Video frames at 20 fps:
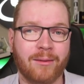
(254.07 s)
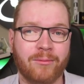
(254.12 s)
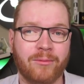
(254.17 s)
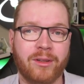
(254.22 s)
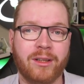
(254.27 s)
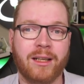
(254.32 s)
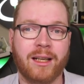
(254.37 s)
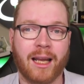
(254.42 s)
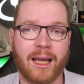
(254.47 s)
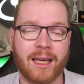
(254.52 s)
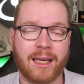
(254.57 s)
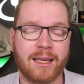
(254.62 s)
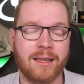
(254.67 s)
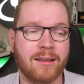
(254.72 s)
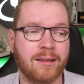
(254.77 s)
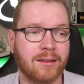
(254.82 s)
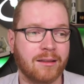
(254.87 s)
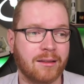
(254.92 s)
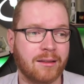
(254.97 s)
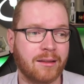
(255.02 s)
I'm really
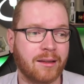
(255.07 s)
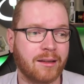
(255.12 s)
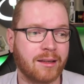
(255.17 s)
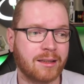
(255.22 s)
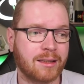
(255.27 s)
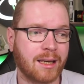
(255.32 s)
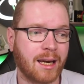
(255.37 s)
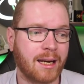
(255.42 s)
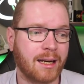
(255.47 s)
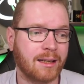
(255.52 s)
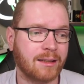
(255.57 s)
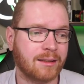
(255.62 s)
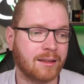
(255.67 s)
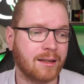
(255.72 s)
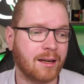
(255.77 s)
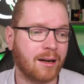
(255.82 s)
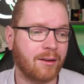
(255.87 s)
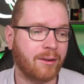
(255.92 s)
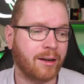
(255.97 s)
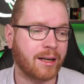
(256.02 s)
liking the design as
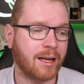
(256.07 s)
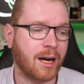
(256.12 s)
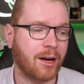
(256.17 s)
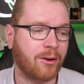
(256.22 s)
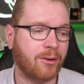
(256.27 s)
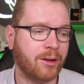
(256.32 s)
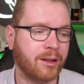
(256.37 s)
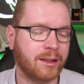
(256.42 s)
they are right now,